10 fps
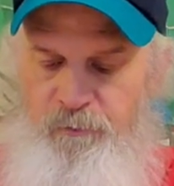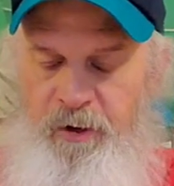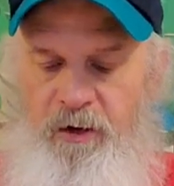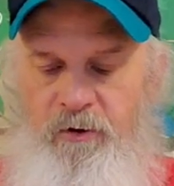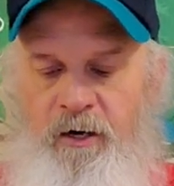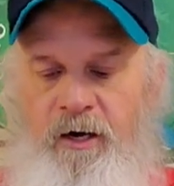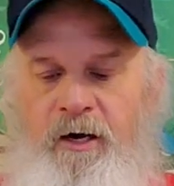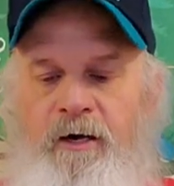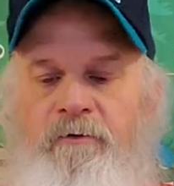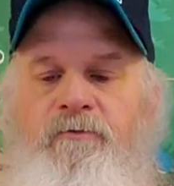pattern I
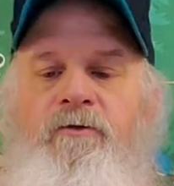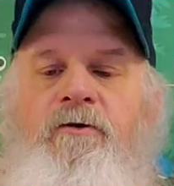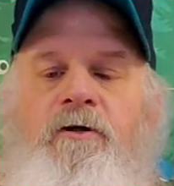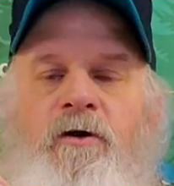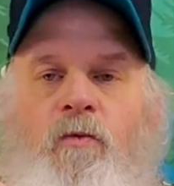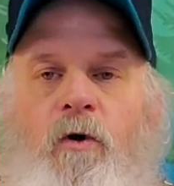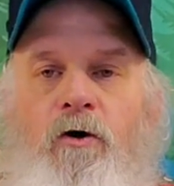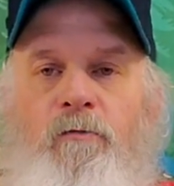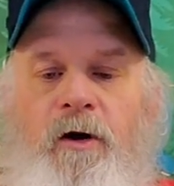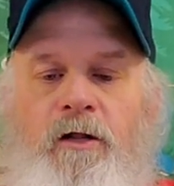have in a
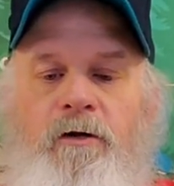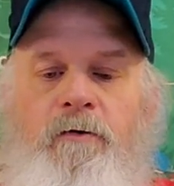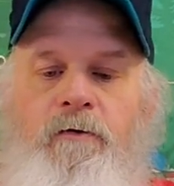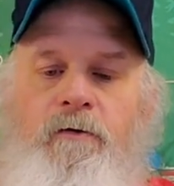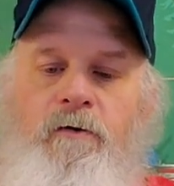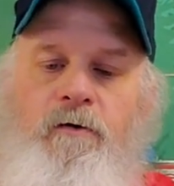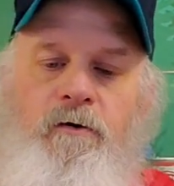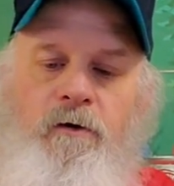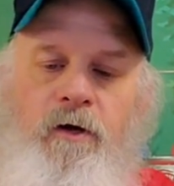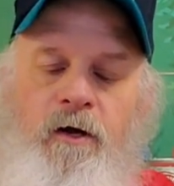watermelon
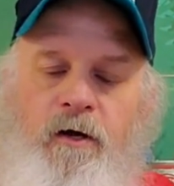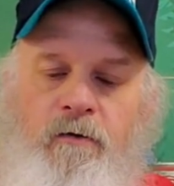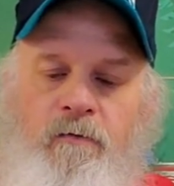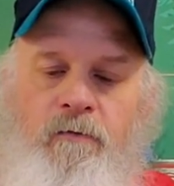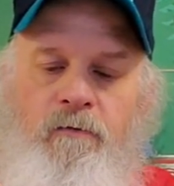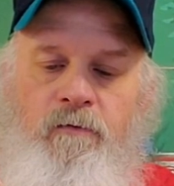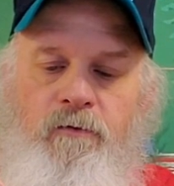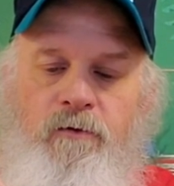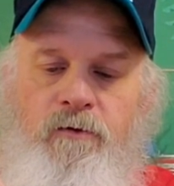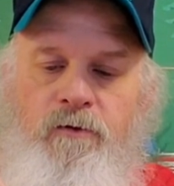and
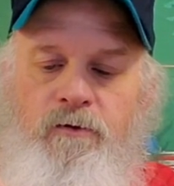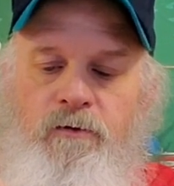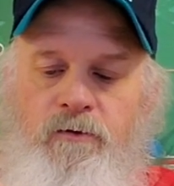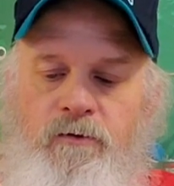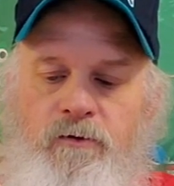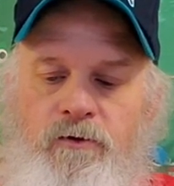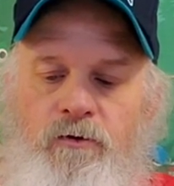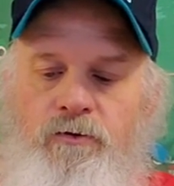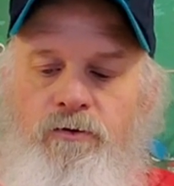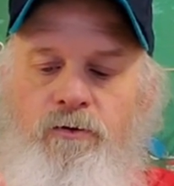
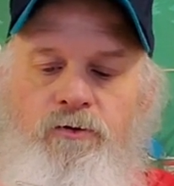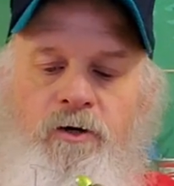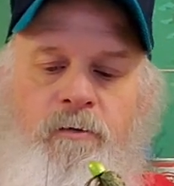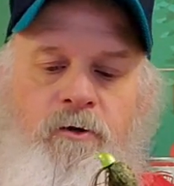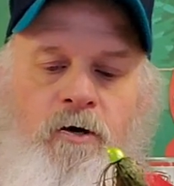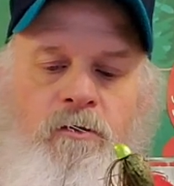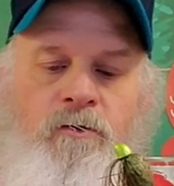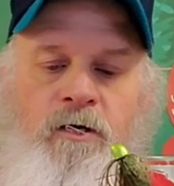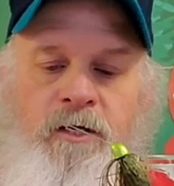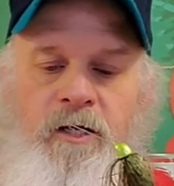chartreuse type color.
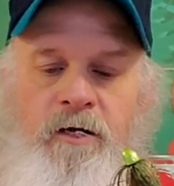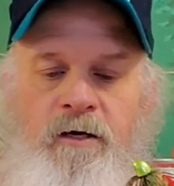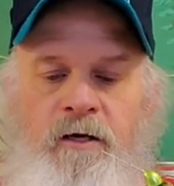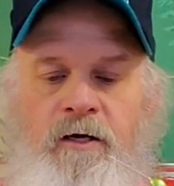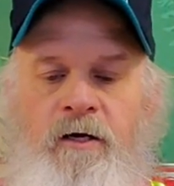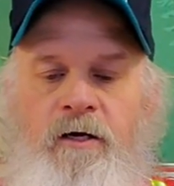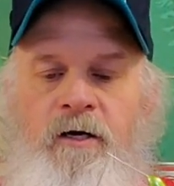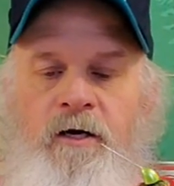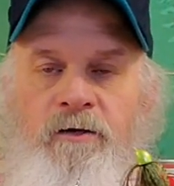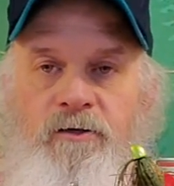Again,
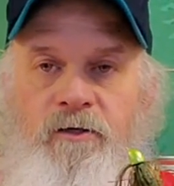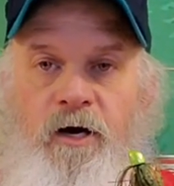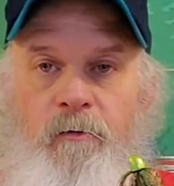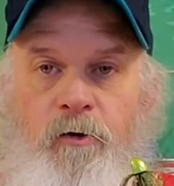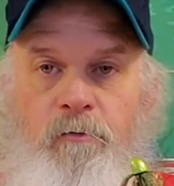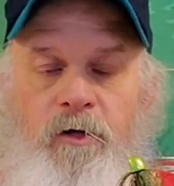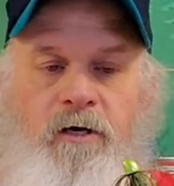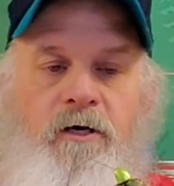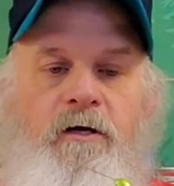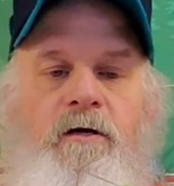it's a copper
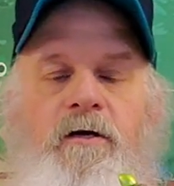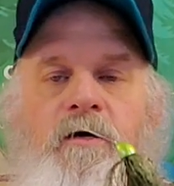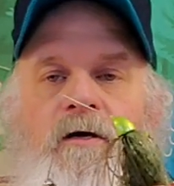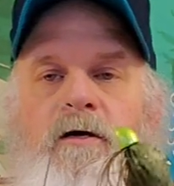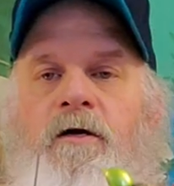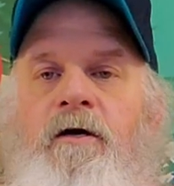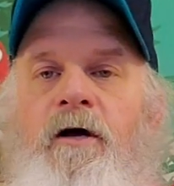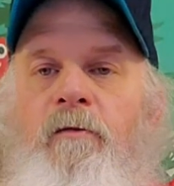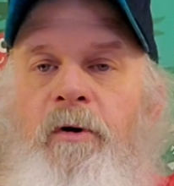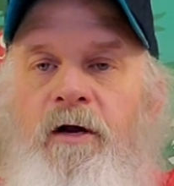blade.
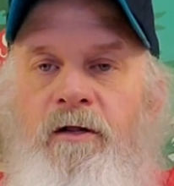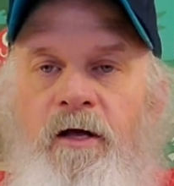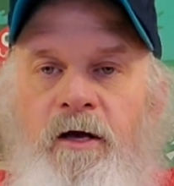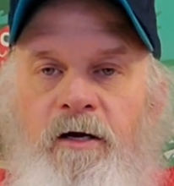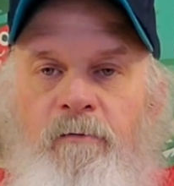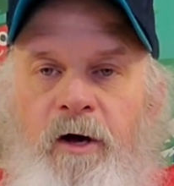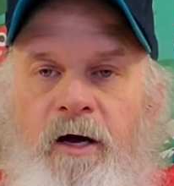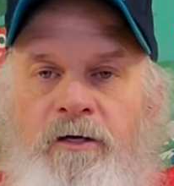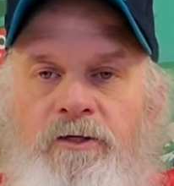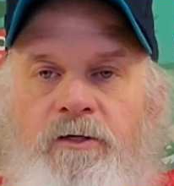I painted the head to
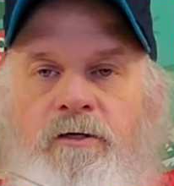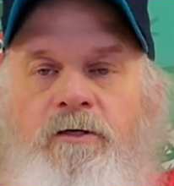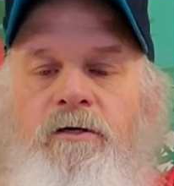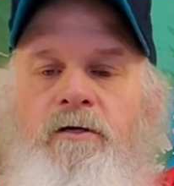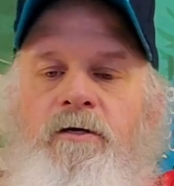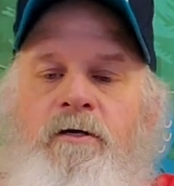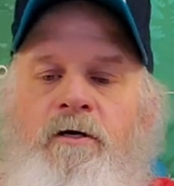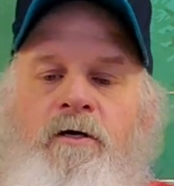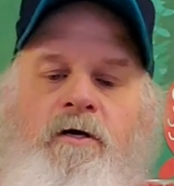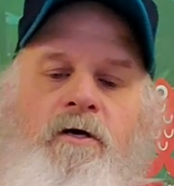match.
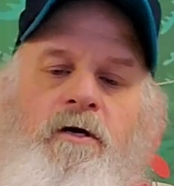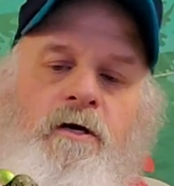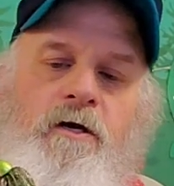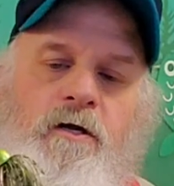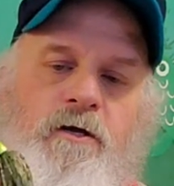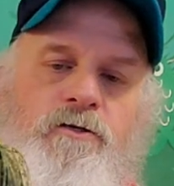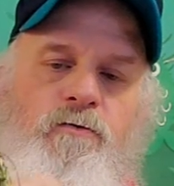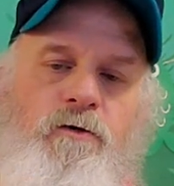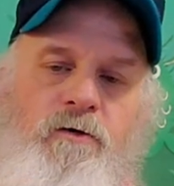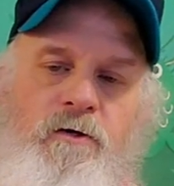And this
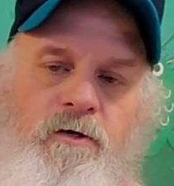one